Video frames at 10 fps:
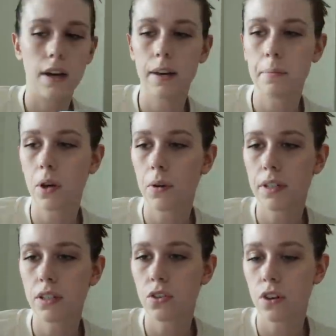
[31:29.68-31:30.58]
I am going
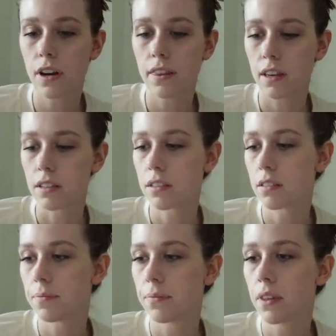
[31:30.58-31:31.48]
to try
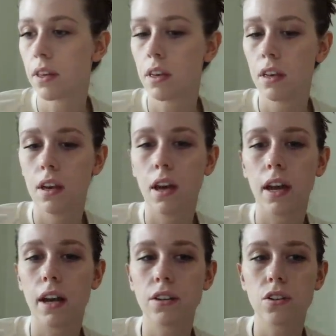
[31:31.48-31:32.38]
this,
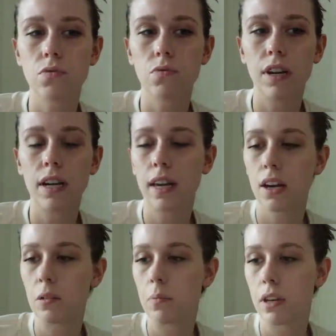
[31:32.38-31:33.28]
and I just really
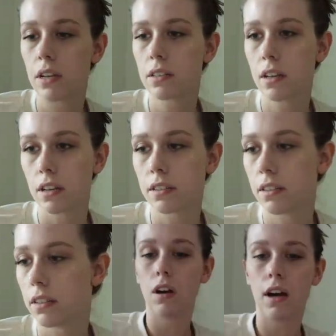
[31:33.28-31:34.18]
hope that it's
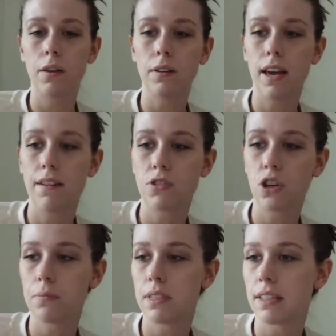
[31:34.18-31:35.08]
custard. I only have
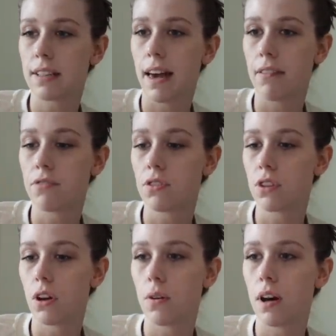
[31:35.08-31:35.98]
chopsticks left,
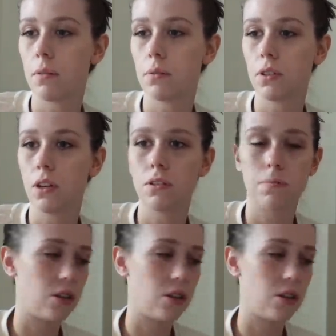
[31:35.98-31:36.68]
so I will use my